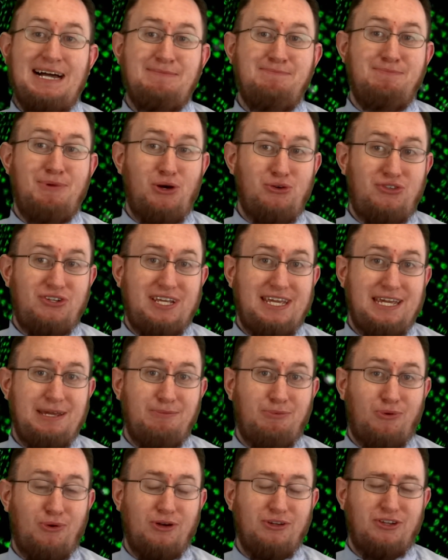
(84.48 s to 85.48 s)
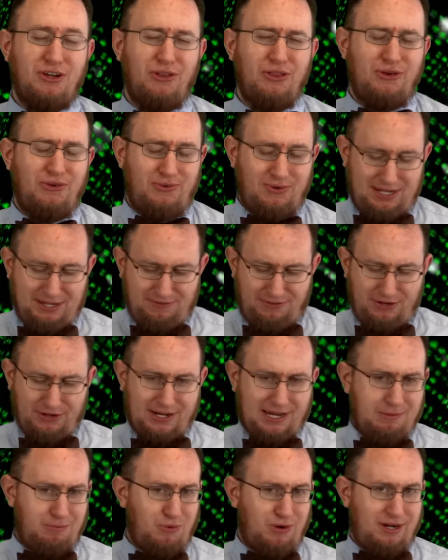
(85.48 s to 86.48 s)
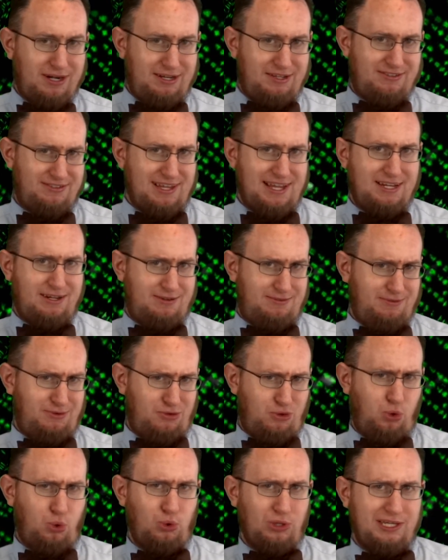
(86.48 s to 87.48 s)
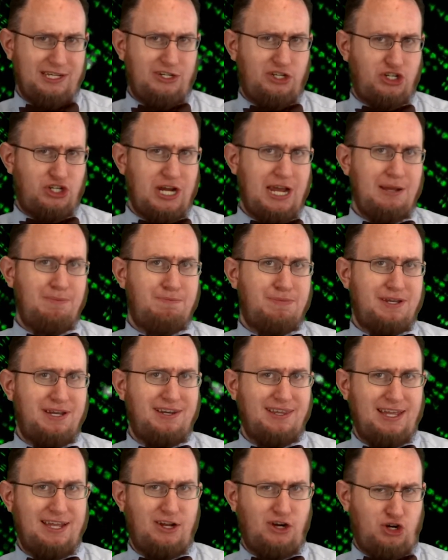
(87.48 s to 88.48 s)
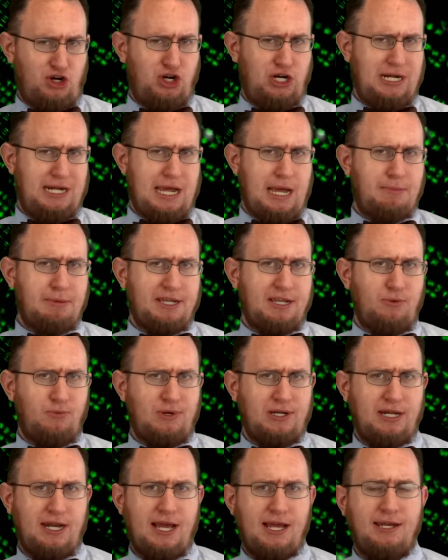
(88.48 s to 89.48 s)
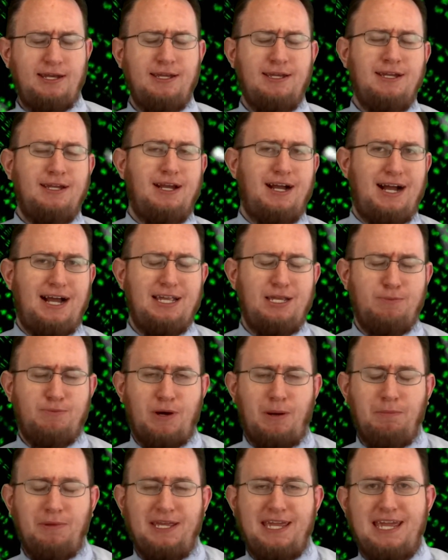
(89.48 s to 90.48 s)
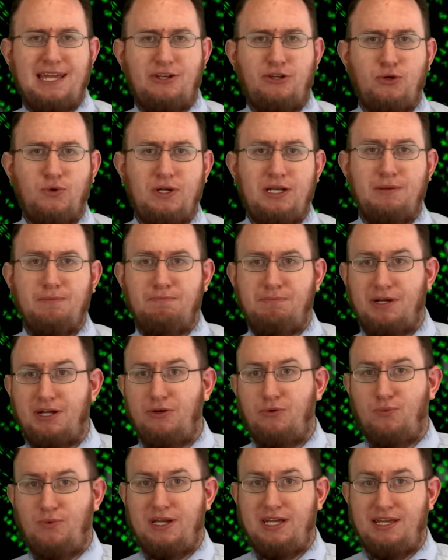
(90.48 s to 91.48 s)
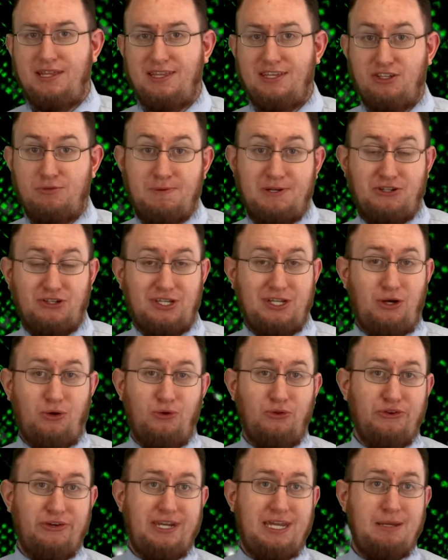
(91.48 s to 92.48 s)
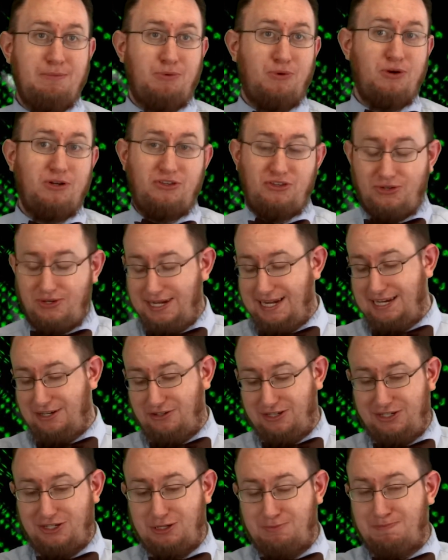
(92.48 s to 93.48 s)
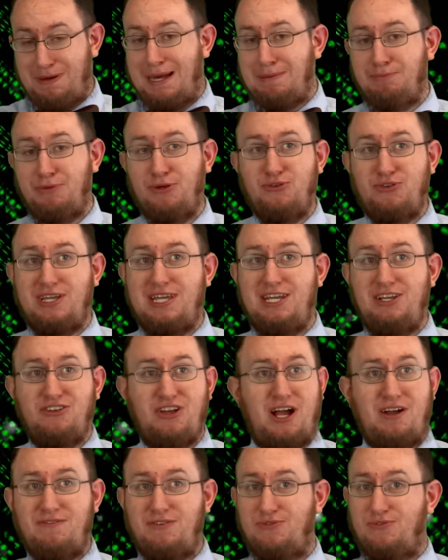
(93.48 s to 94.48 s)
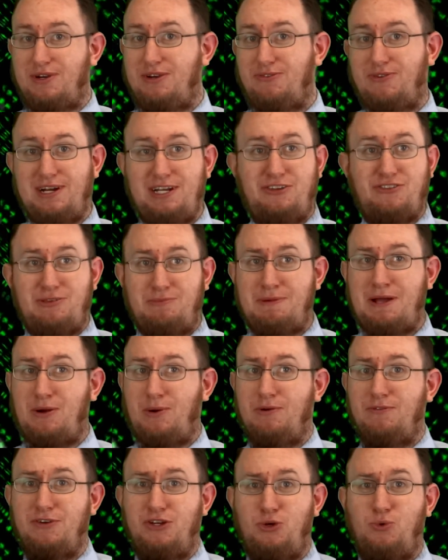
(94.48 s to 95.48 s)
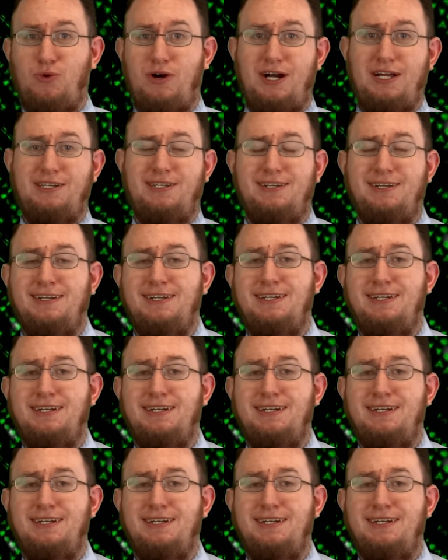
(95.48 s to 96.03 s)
Most keyboards, although if your keyboard is like coolly shaped and like ergonomic and whatnot, you probably can't do it, but with especially older keyboards, you can actually just pop those keys off and rearrange them however you want.